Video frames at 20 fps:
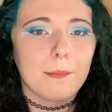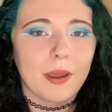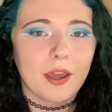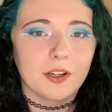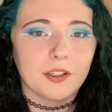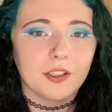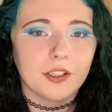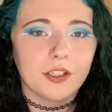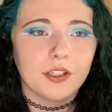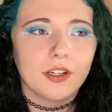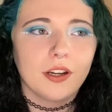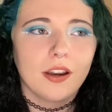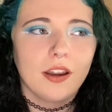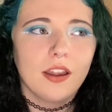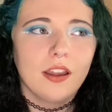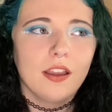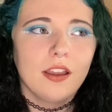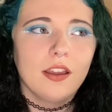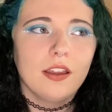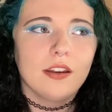better
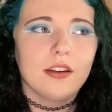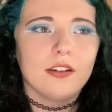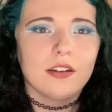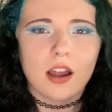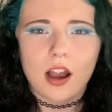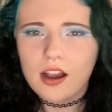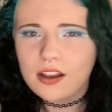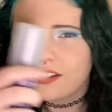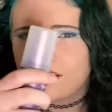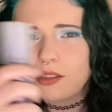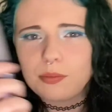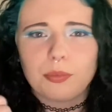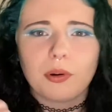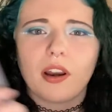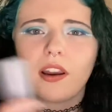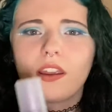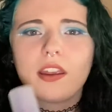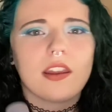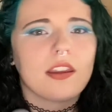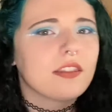not
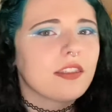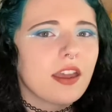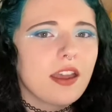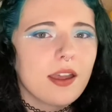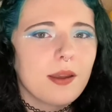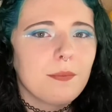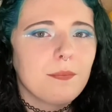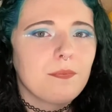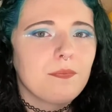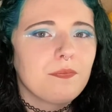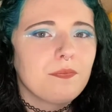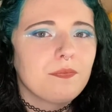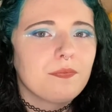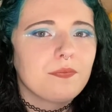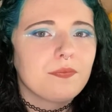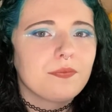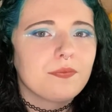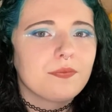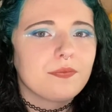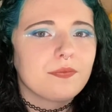spraying them,
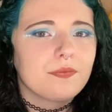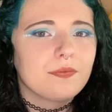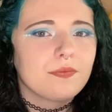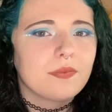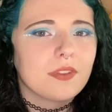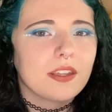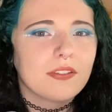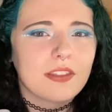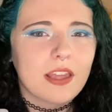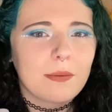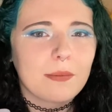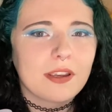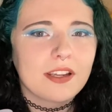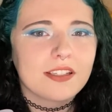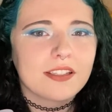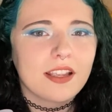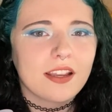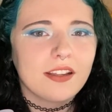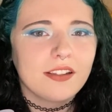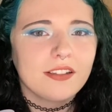if that makes
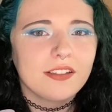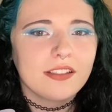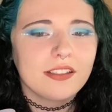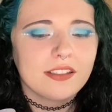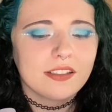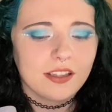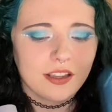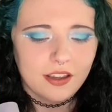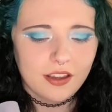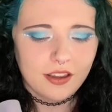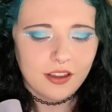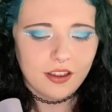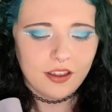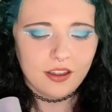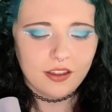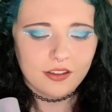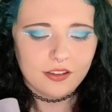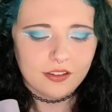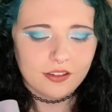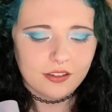sense,
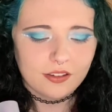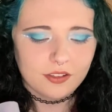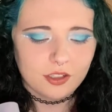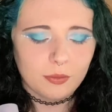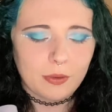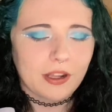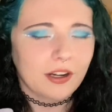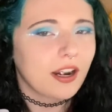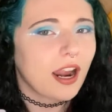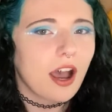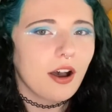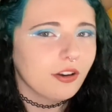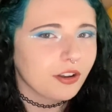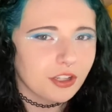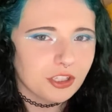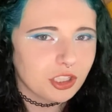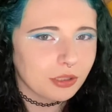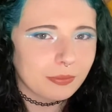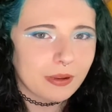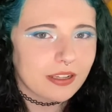no matter how
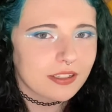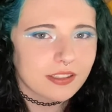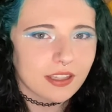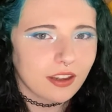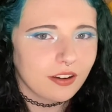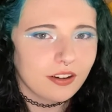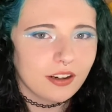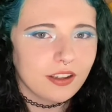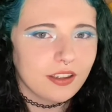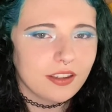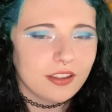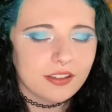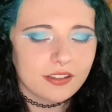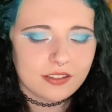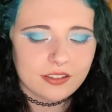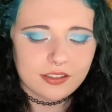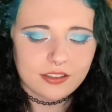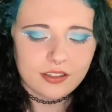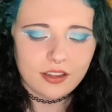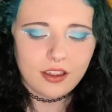good your mascara
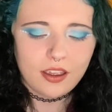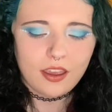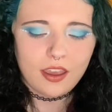is.